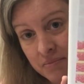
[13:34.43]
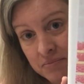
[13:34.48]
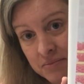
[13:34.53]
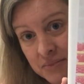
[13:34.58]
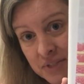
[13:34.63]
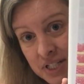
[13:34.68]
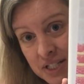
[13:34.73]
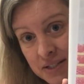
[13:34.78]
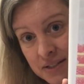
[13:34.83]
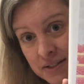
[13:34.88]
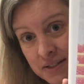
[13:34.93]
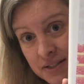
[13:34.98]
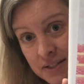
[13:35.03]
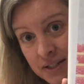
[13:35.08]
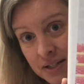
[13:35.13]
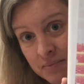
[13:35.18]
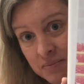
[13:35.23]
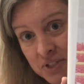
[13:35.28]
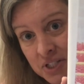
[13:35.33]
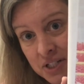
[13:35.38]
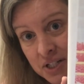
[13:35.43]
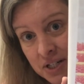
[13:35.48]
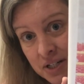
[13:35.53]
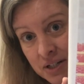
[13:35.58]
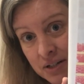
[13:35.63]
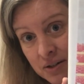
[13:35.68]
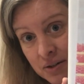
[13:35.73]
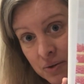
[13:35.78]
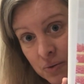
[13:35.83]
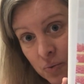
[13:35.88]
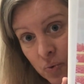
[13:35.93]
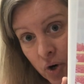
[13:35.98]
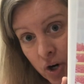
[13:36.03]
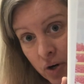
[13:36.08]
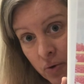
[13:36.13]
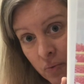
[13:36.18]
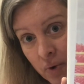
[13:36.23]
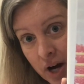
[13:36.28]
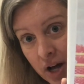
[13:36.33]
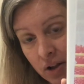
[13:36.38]
didn't seem to
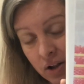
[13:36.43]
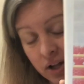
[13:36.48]
work well